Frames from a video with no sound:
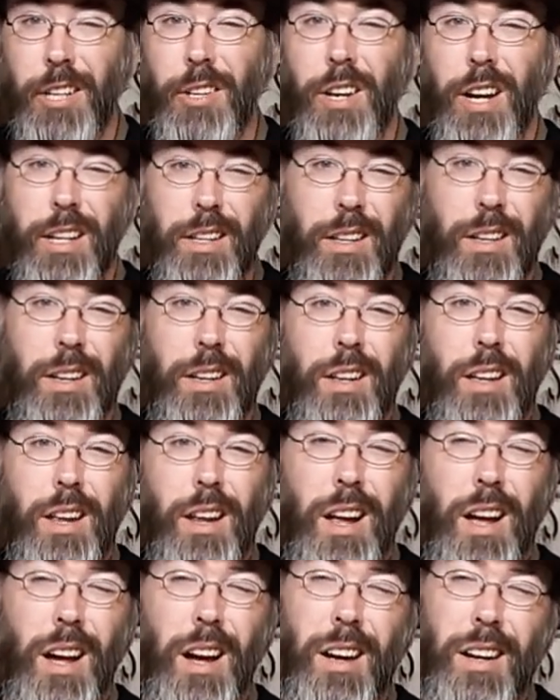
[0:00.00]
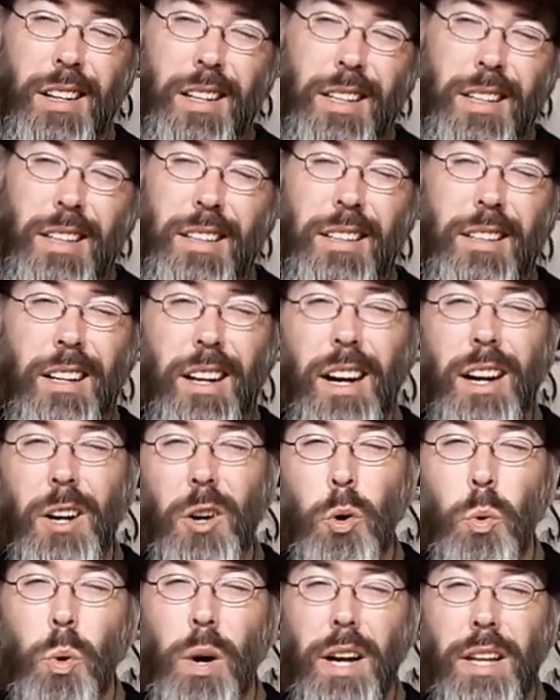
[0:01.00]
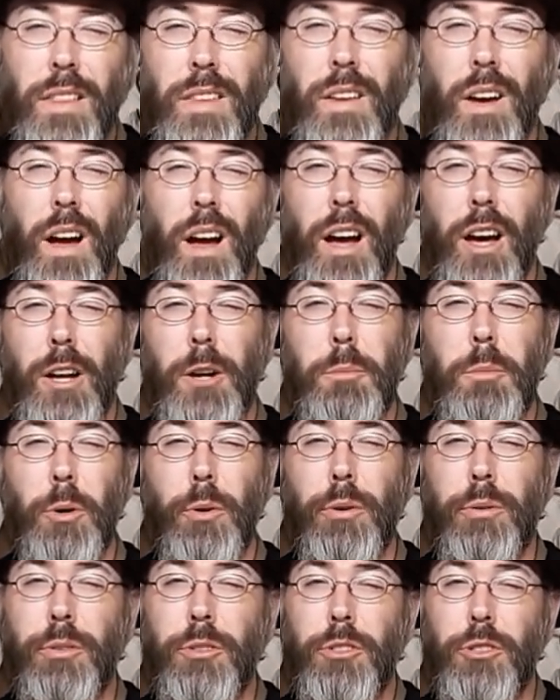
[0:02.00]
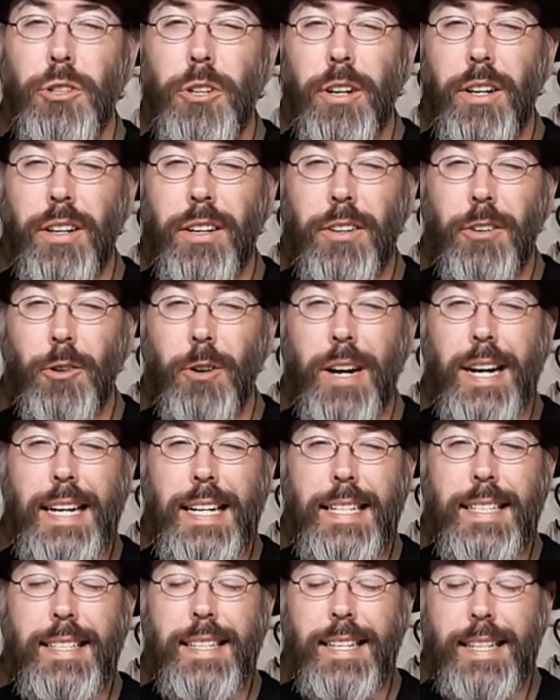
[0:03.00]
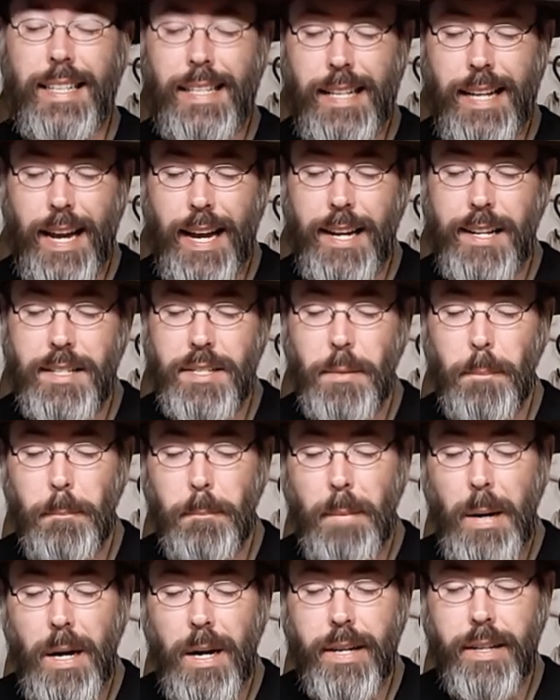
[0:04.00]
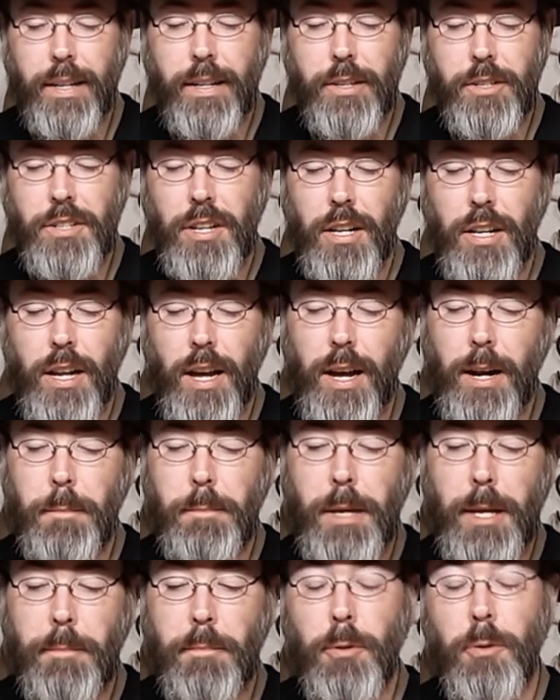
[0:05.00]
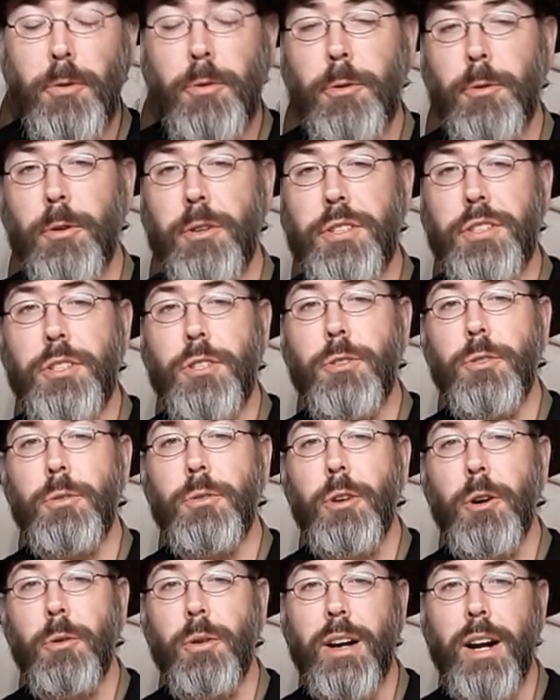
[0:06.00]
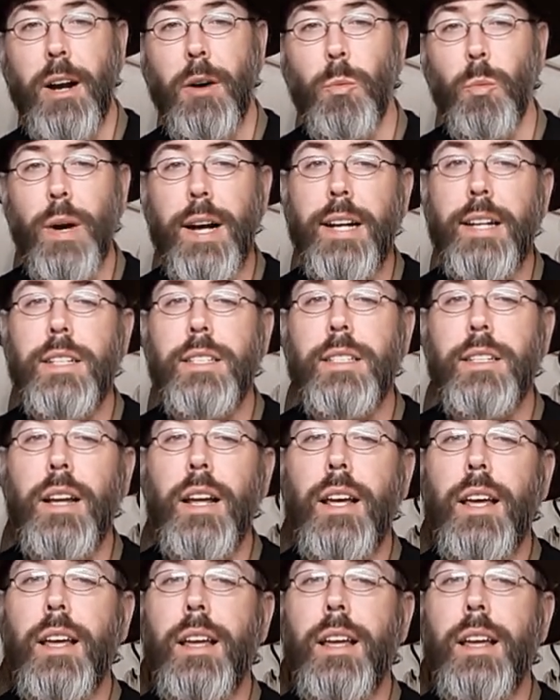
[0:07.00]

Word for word: You got the, uh, not quite the automotive tra craze yet, but there's a lot of people who are still going out west